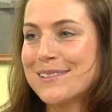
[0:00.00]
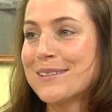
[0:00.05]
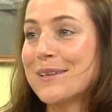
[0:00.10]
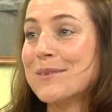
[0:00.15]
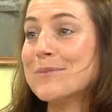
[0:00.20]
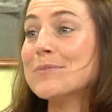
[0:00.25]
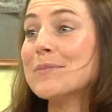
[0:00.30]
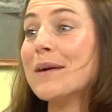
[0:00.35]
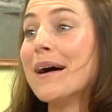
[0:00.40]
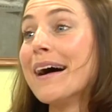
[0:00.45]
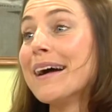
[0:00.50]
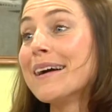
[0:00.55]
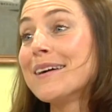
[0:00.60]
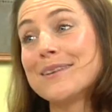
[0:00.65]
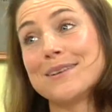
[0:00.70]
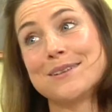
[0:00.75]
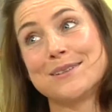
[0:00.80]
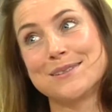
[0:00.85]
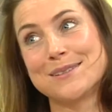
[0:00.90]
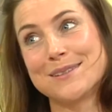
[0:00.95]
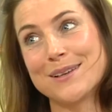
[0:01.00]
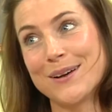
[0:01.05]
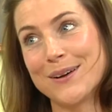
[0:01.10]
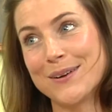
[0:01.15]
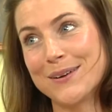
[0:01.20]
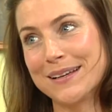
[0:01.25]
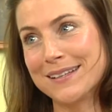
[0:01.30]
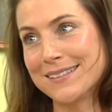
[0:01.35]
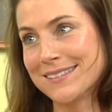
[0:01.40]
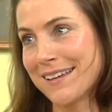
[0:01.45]
So my cruise,
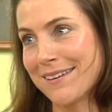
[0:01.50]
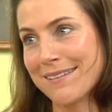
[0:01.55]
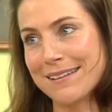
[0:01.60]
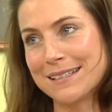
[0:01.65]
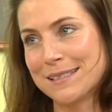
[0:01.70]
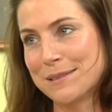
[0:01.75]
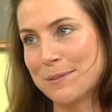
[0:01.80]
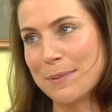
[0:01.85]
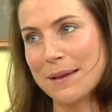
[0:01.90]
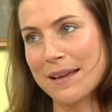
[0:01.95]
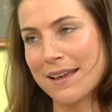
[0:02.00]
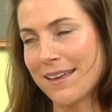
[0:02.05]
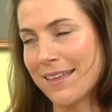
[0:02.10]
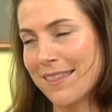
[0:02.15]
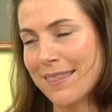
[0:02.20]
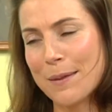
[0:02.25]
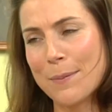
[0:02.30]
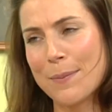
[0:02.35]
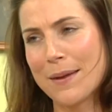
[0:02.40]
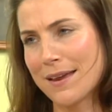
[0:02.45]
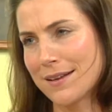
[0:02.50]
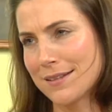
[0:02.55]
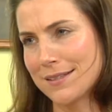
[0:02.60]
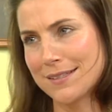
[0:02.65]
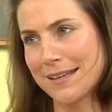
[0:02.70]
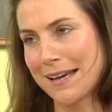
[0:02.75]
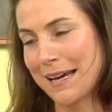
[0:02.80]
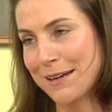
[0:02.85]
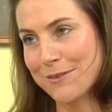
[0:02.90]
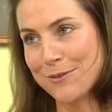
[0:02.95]
though, is going to be the
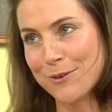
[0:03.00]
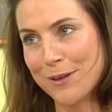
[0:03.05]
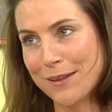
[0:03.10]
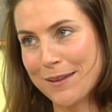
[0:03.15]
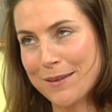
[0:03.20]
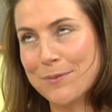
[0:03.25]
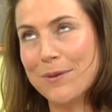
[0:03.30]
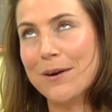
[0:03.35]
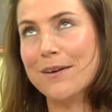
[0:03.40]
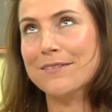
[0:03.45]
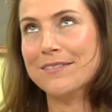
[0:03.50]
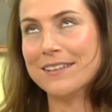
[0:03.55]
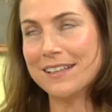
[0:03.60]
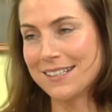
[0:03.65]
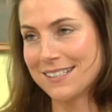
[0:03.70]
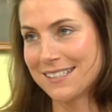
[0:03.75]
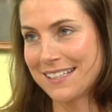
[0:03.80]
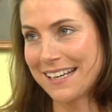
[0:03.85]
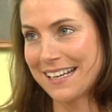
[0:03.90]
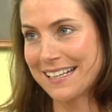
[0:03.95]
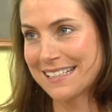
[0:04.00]
best out of all of them, obviously.